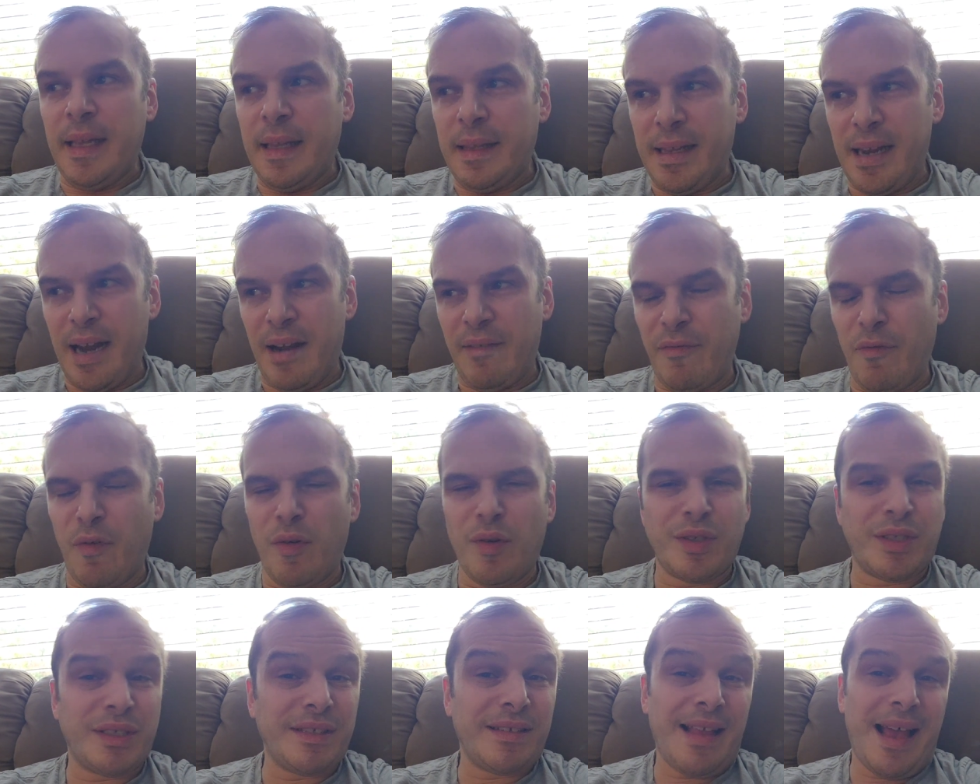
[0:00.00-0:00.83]
Then, of
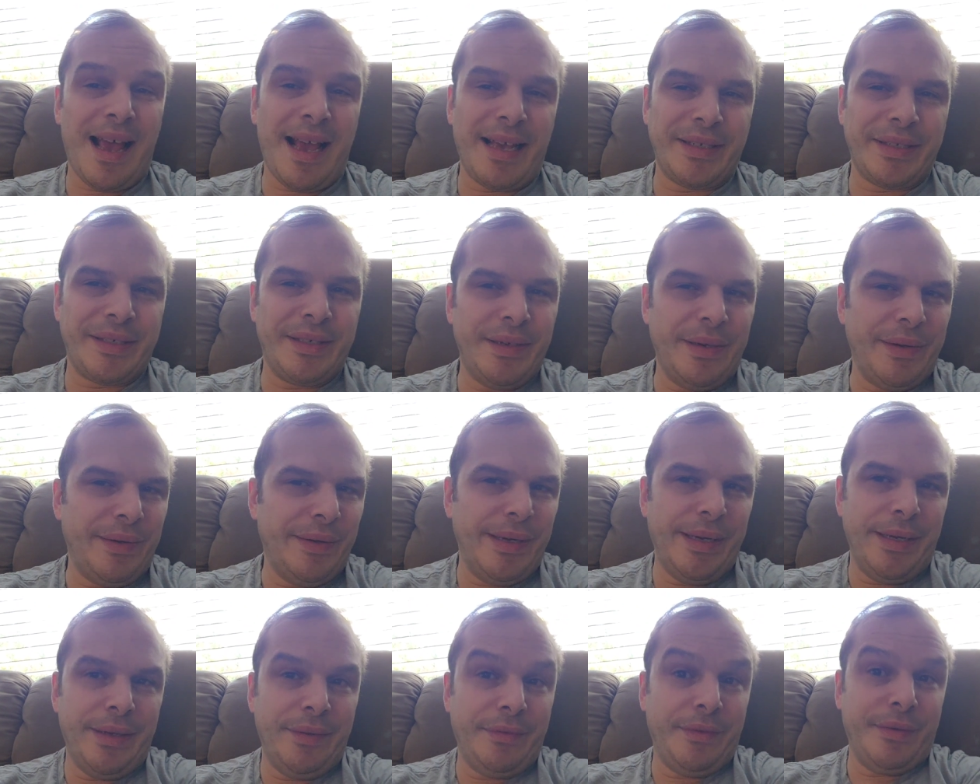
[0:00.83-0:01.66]
course, last year,
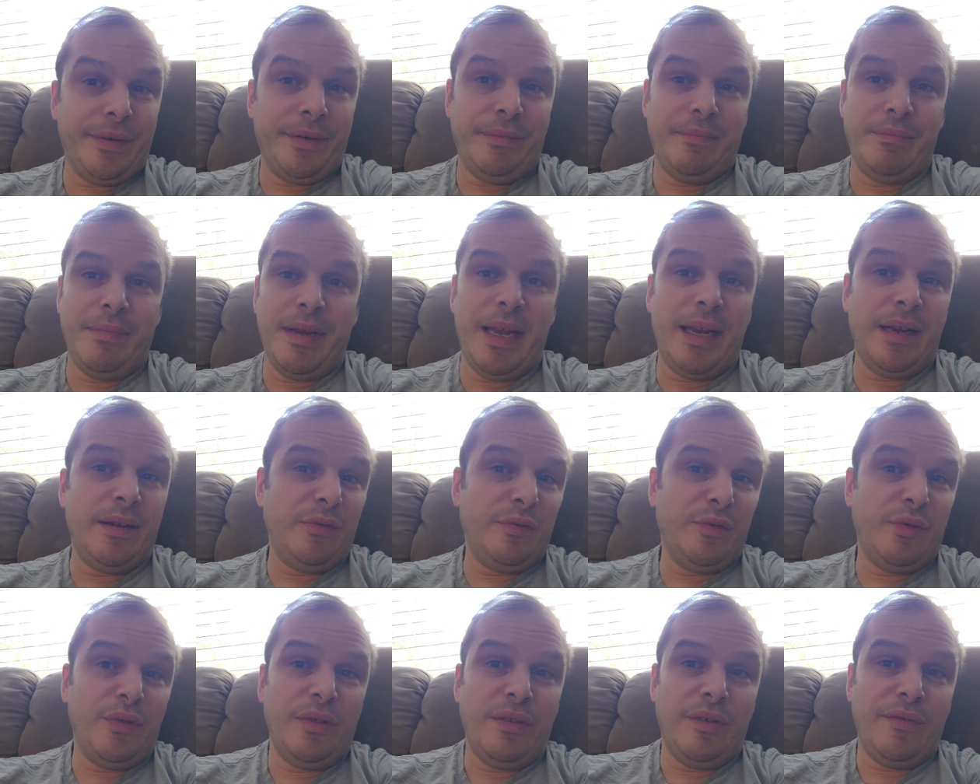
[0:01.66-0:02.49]
Inter made
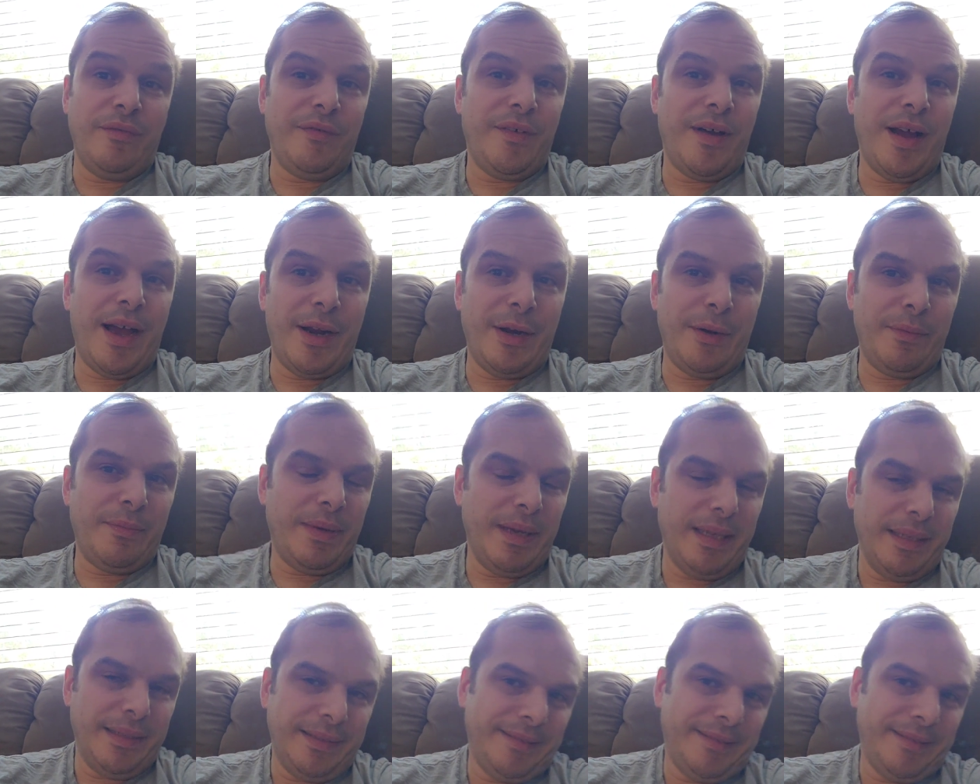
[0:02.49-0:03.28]
it to the final, but